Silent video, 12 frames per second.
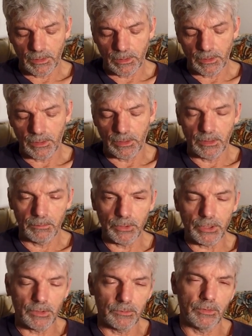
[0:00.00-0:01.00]

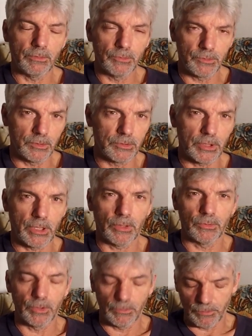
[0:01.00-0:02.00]
because he was the
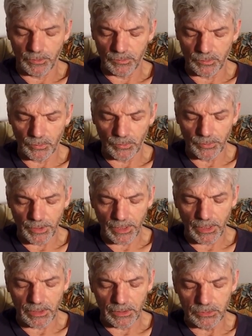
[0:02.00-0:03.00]
child of his old
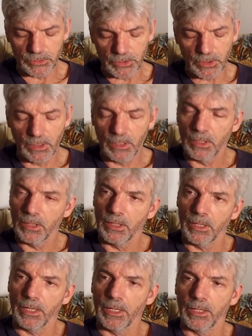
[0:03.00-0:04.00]
age,
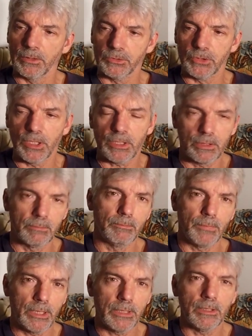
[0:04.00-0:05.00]
and Jacob
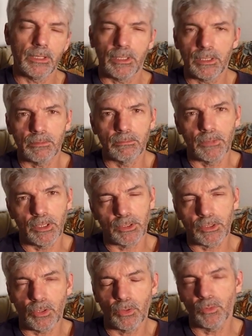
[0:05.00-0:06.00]
made him a
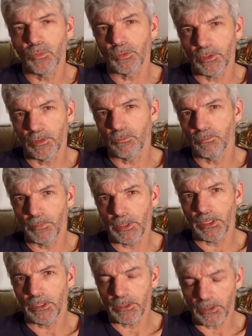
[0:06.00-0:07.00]
coat of
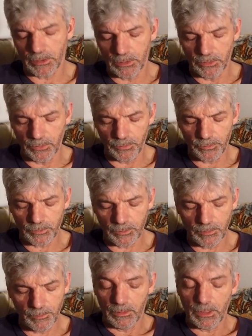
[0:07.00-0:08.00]
many colors.
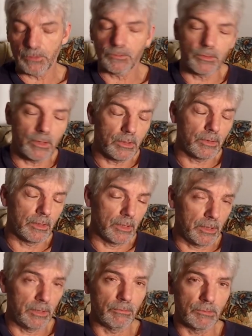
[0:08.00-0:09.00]
They saw
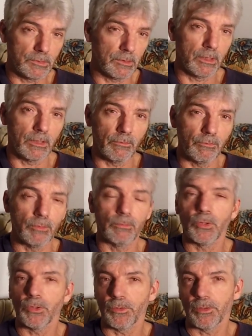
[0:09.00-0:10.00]
that he was loved
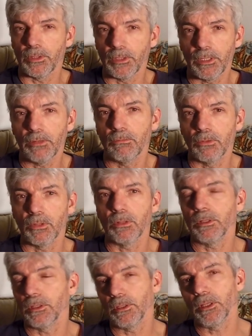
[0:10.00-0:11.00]
more than they were,
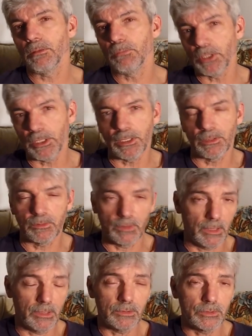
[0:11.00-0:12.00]
and they began to
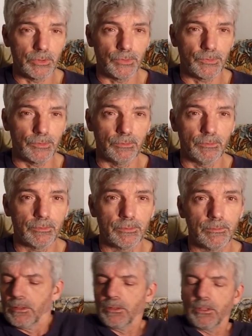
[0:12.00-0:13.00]
hate Joseph.
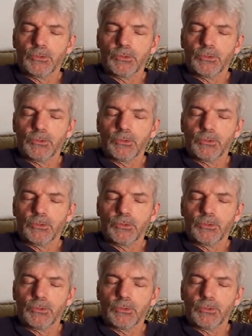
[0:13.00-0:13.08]
Now,